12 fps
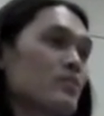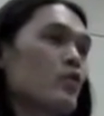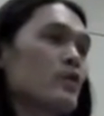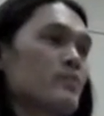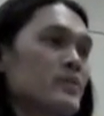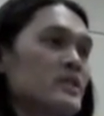
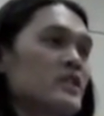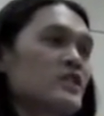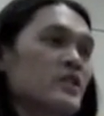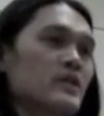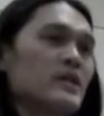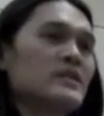important
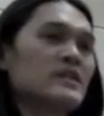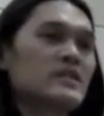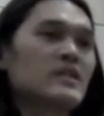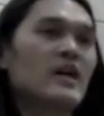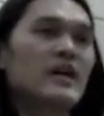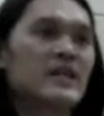position in
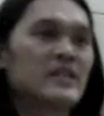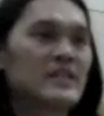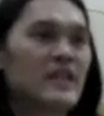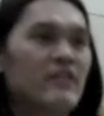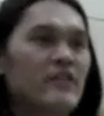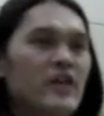society is
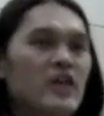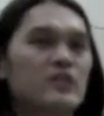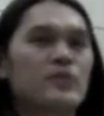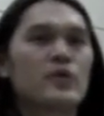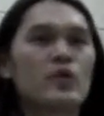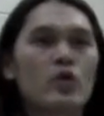that of the
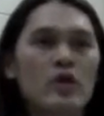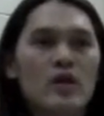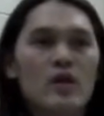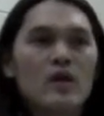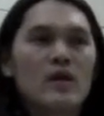entrepreneur.